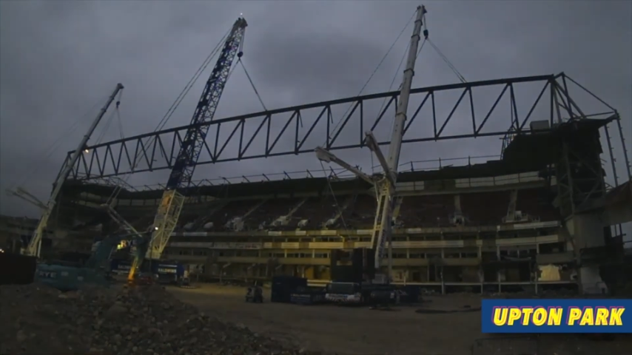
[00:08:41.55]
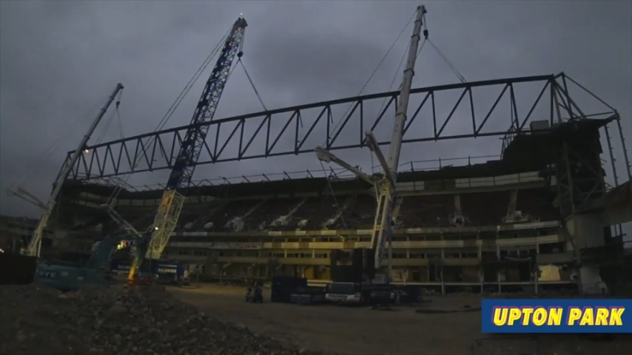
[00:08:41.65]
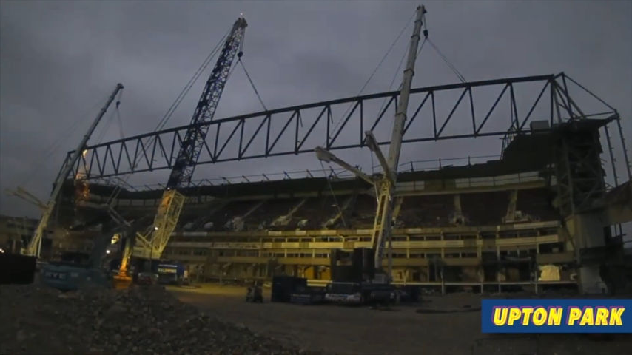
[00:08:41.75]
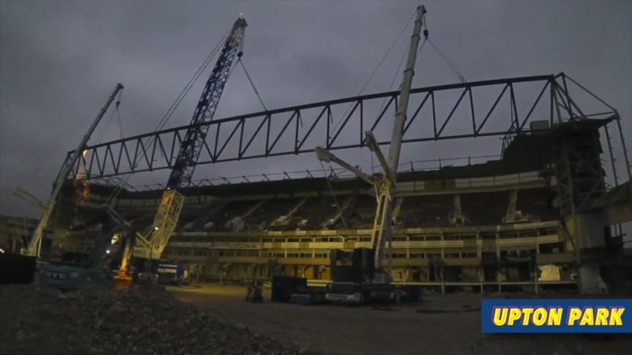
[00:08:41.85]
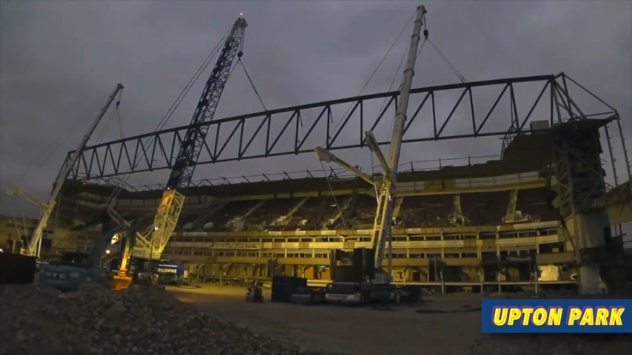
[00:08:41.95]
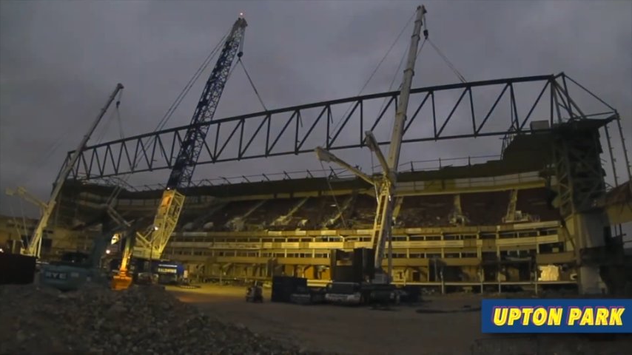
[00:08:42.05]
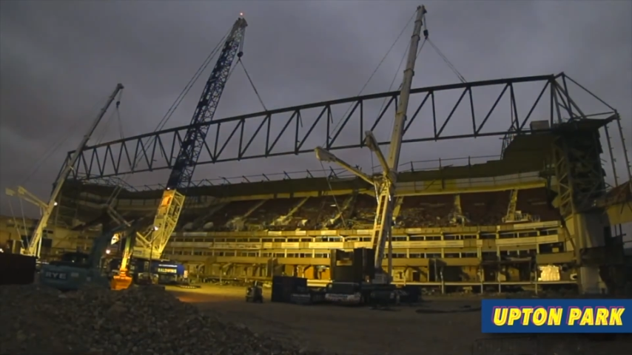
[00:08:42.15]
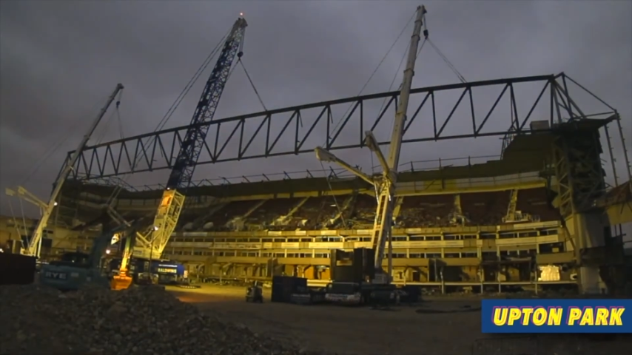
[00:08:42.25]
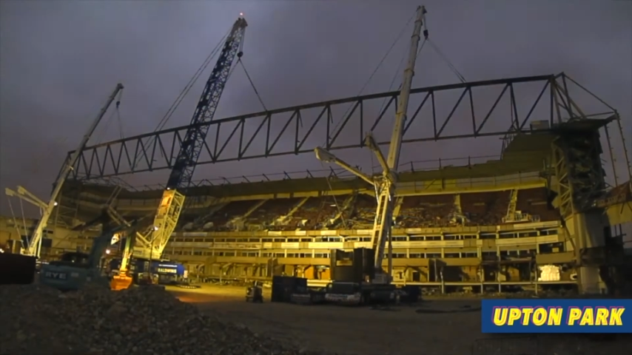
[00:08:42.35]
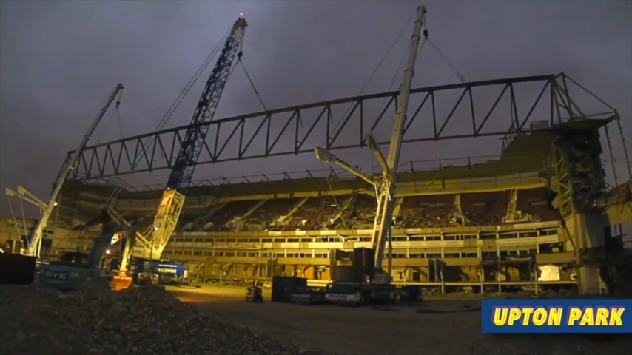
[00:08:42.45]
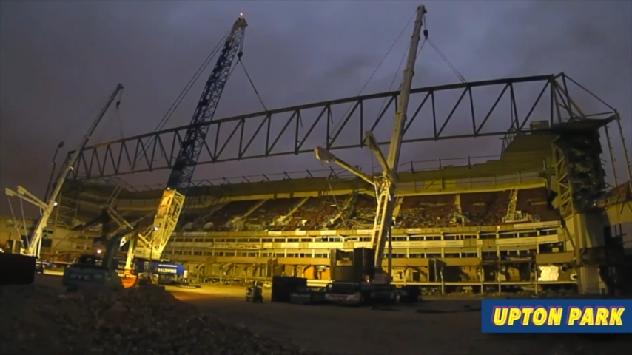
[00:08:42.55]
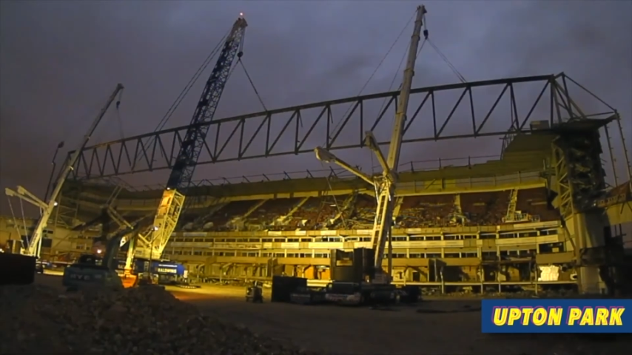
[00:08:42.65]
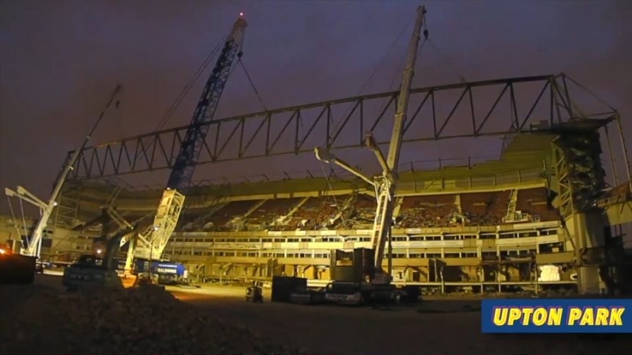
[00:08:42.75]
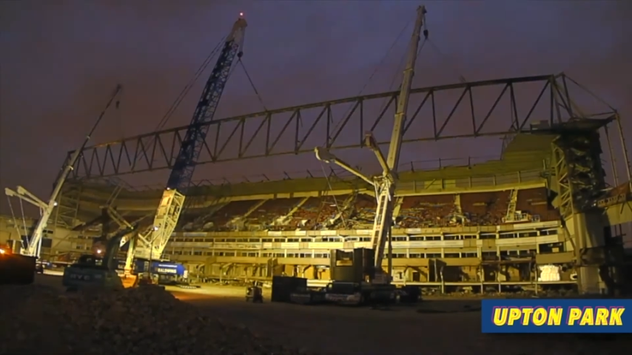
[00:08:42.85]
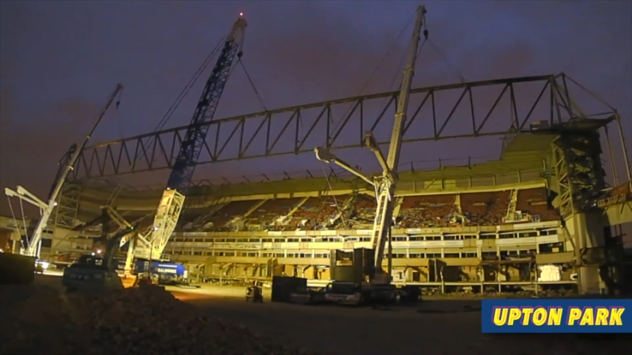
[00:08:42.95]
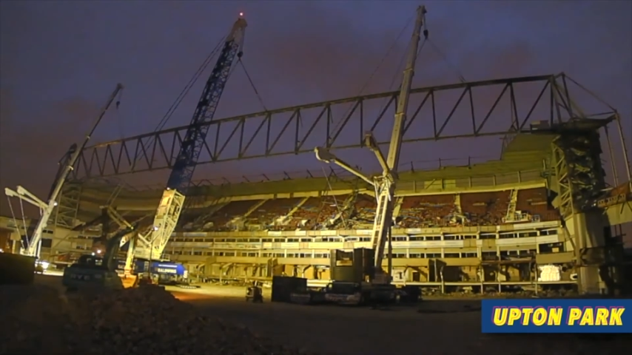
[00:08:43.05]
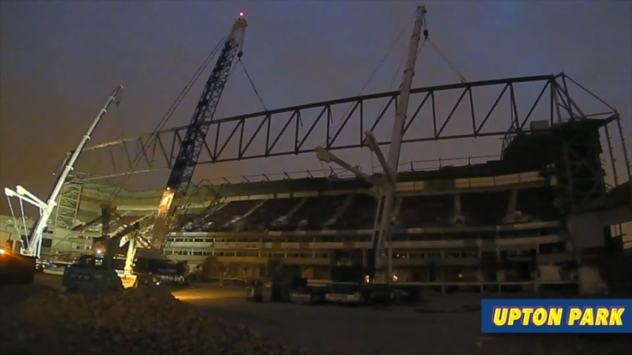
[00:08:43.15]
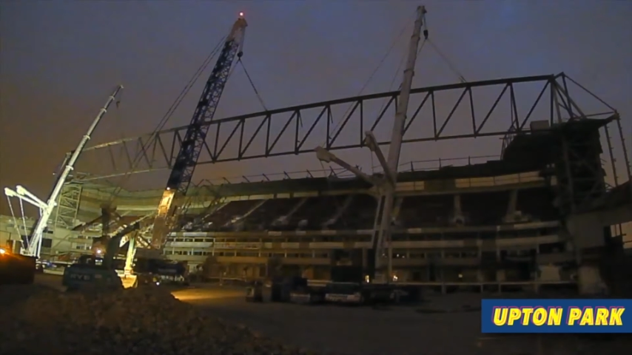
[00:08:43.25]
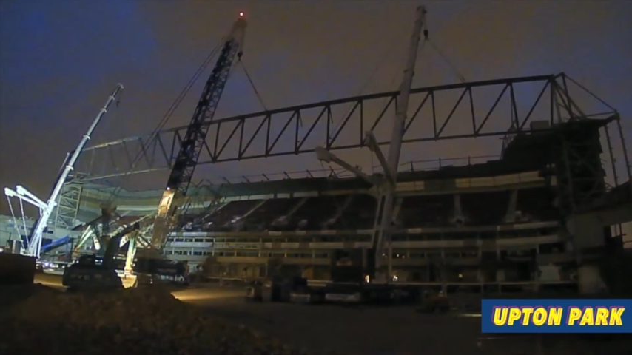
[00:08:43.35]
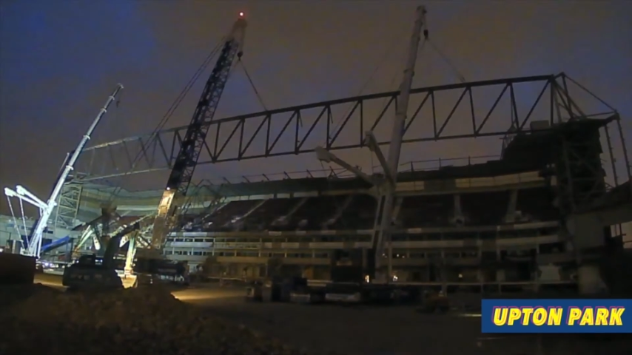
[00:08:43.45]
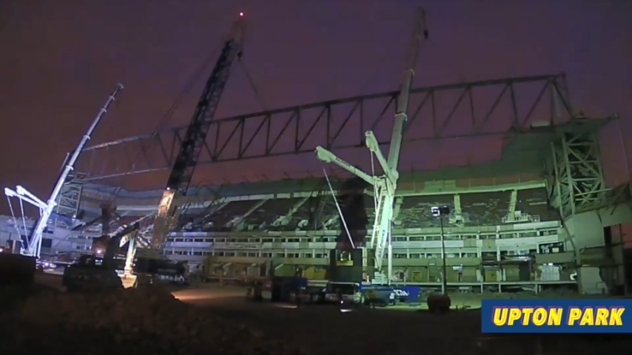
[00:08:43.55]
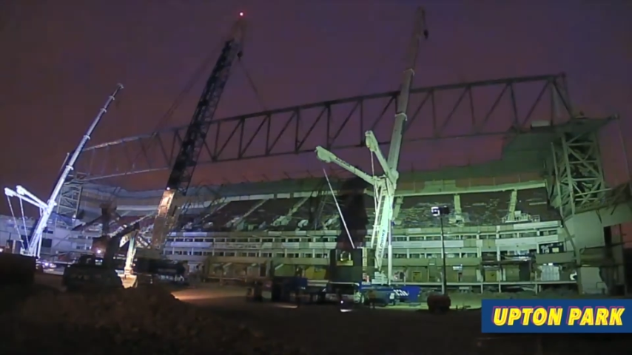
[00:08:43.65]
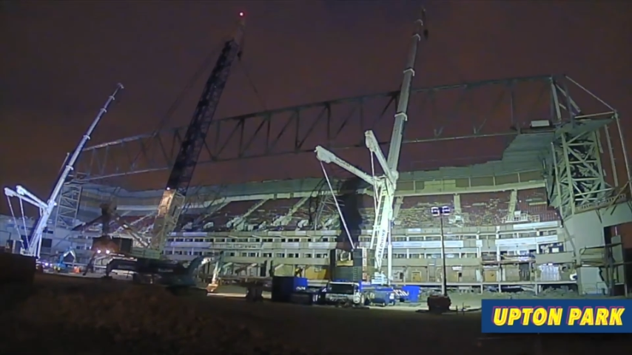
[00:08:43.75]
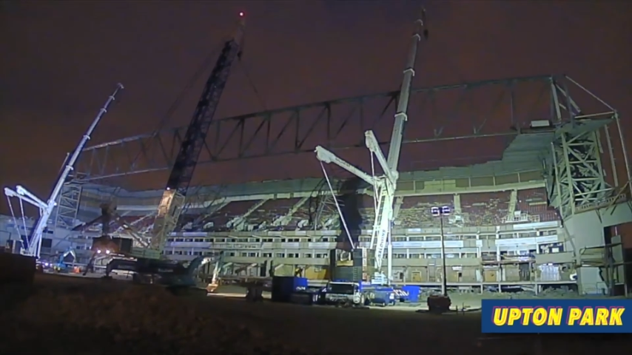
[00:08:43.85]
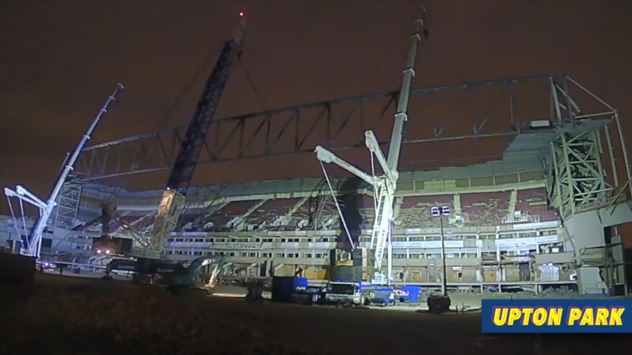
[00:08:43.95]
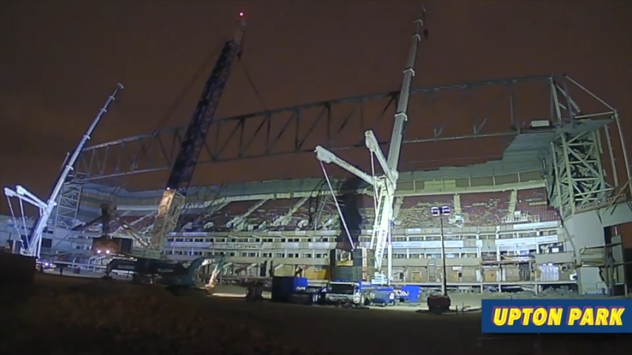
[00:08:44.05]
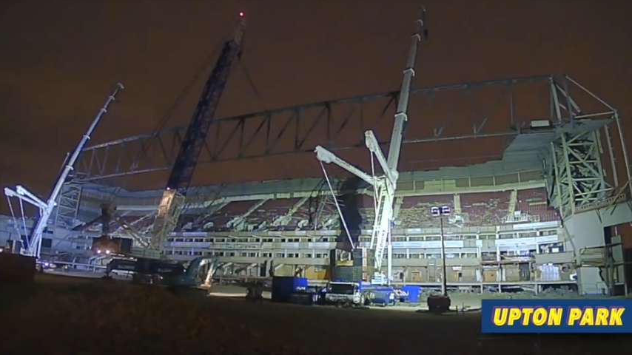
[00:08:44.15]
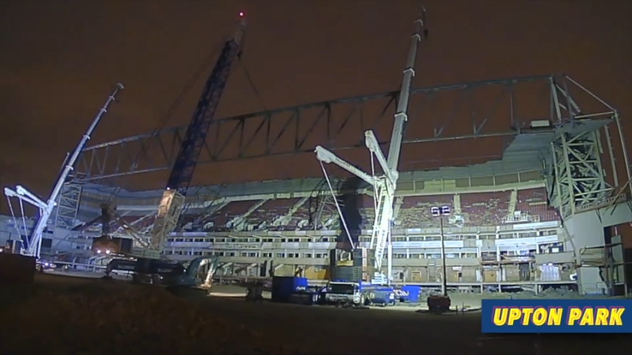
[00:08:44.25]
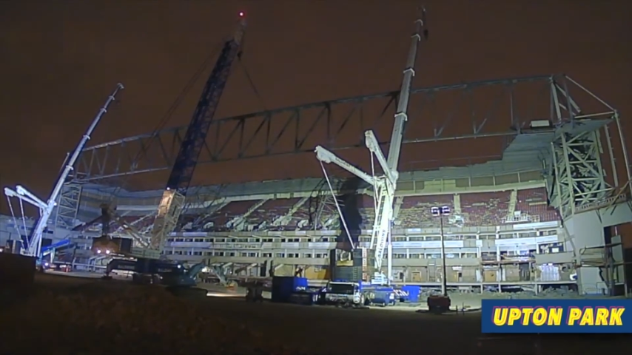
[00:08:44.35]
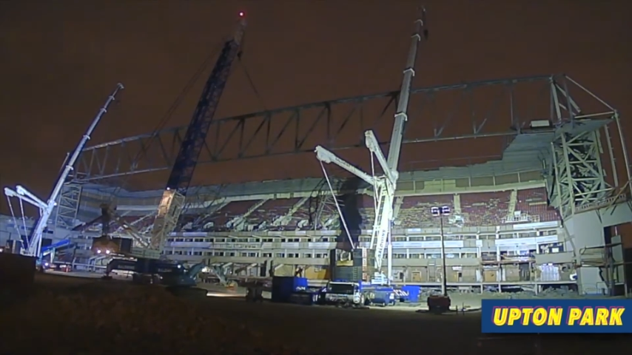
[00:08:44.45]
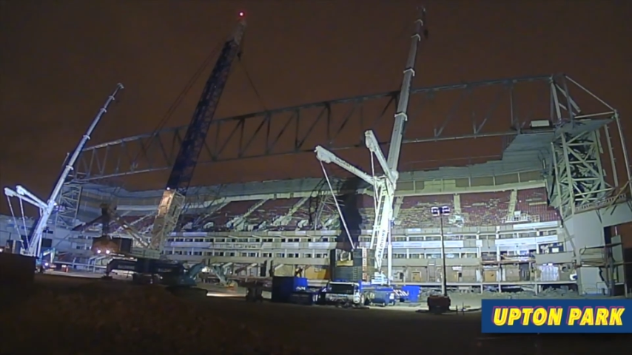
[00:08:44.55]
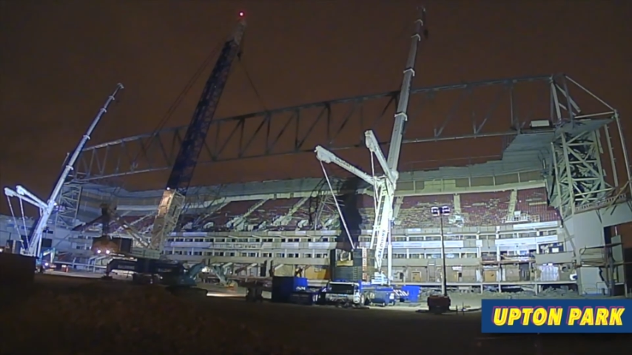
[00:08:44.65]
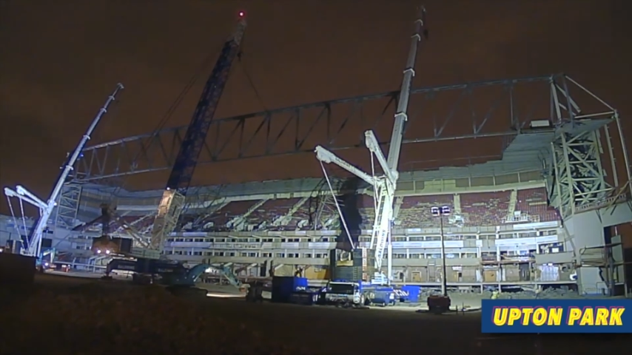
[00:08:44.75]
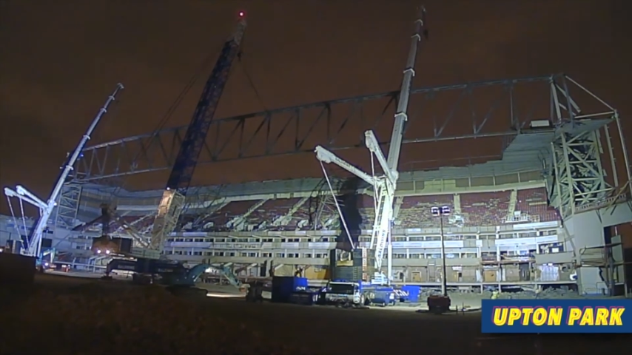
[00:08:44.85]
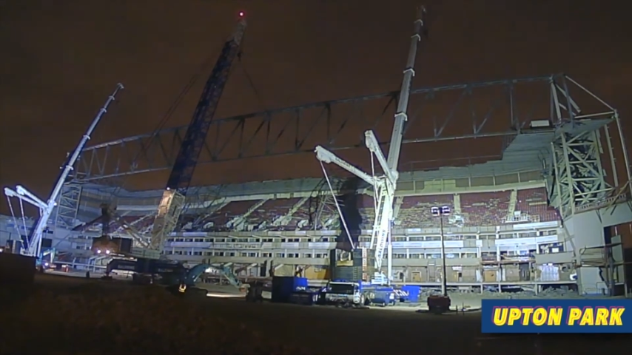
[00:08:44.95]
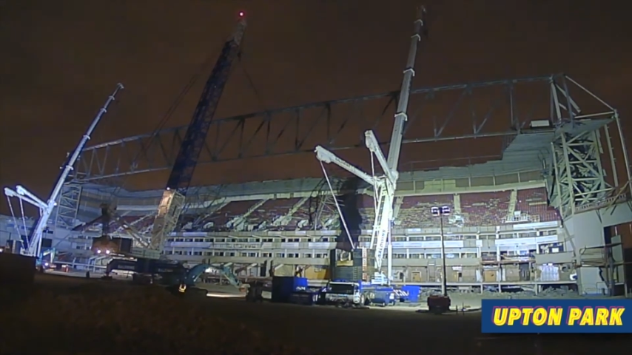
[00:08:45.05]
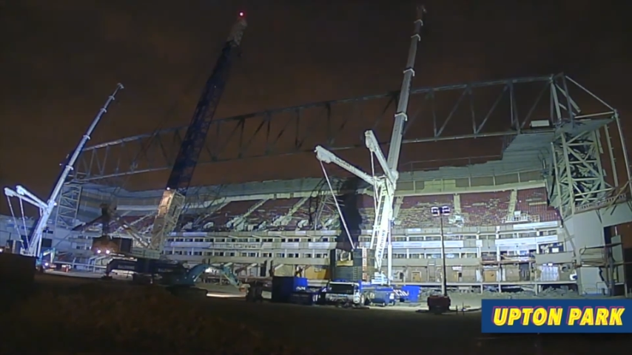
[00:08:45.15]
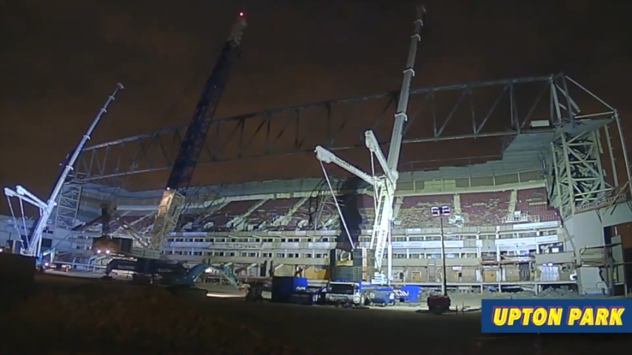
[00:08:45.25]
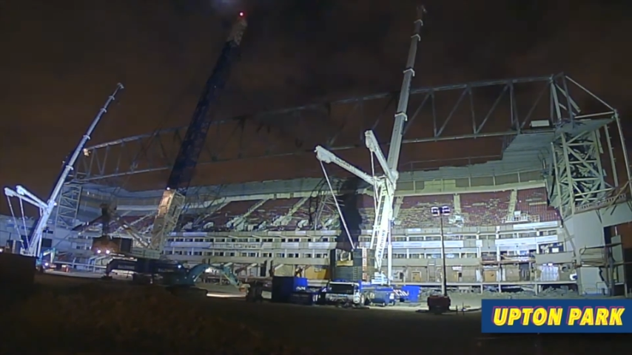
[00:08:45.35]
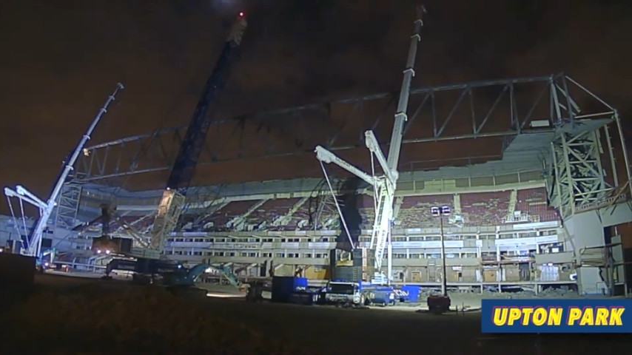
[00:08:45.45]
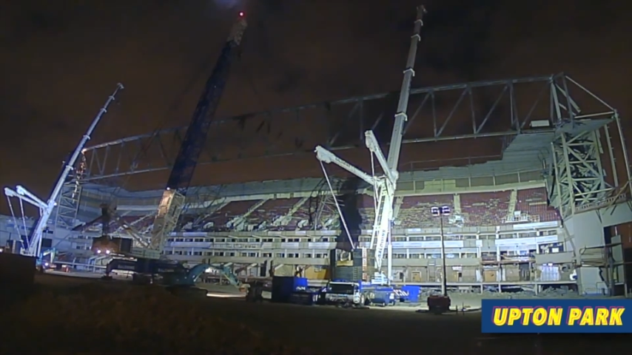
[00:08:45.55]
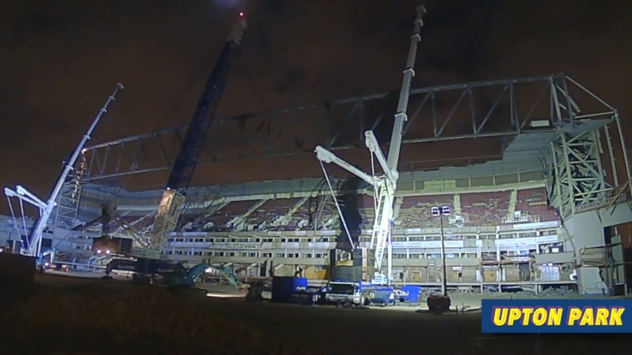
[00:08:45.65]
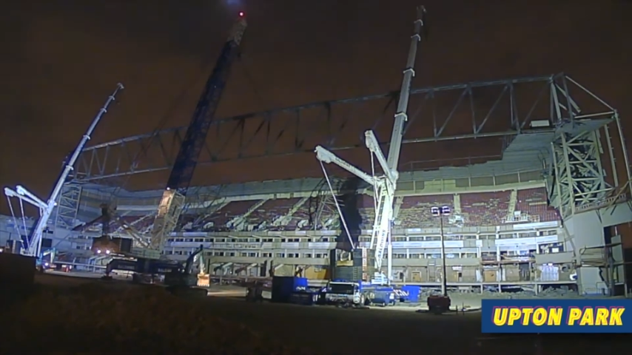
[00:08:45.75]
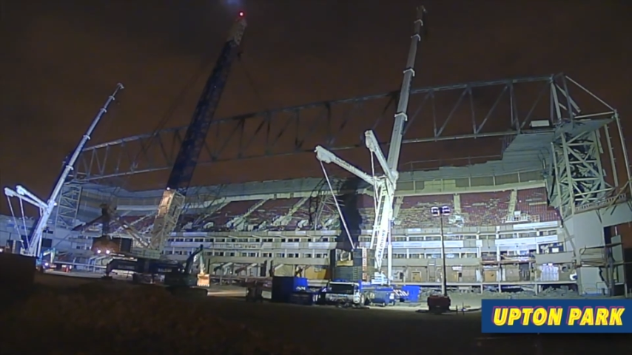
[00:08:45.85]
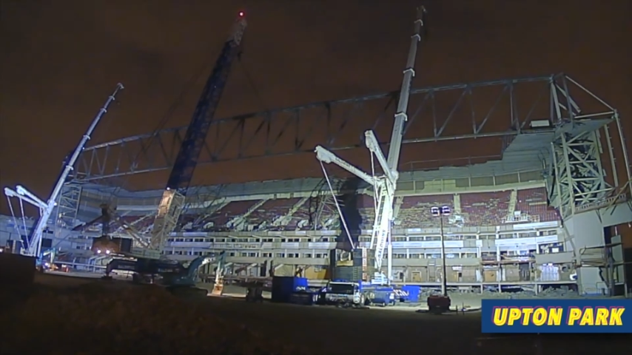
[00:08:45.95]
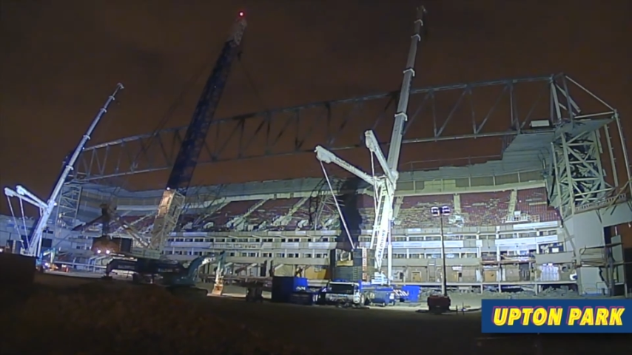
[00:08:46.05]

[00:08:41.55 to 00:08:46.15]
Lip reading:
No face is visible, so there are no lips to read.